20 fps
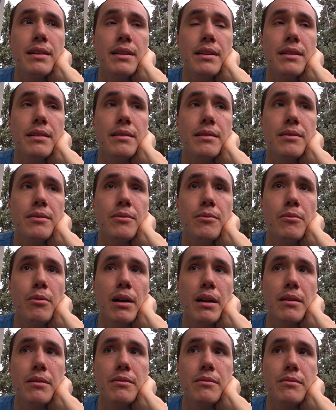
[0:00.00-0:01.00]
And
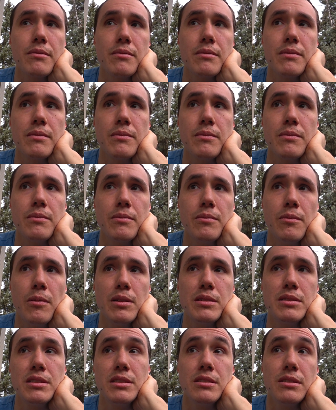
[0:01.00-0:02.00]
what,
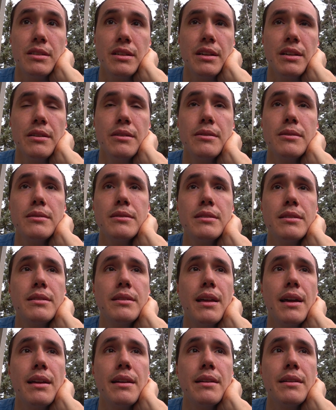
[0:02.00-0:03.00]
once you're healed,
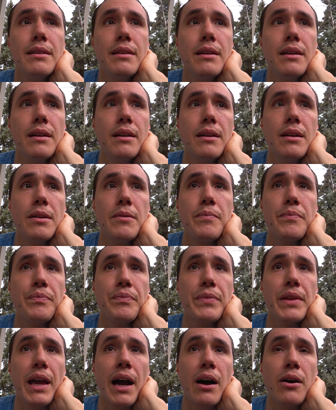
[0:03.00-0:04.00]
then
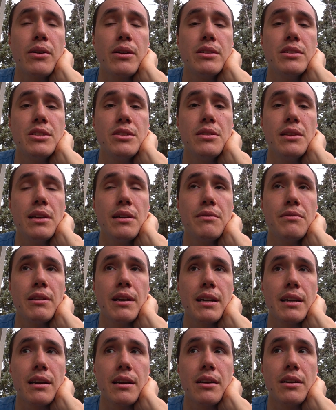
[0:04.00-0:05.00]
how could you live
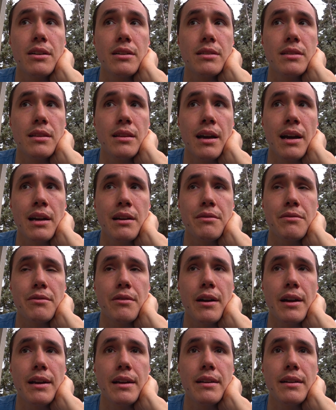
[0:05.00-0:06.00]
like a good life,
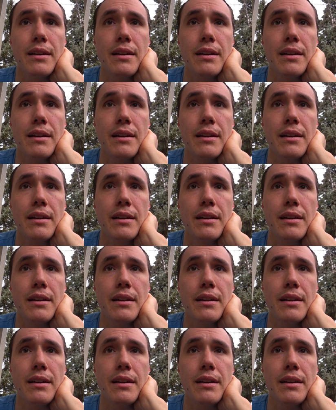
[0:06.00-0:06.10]
right?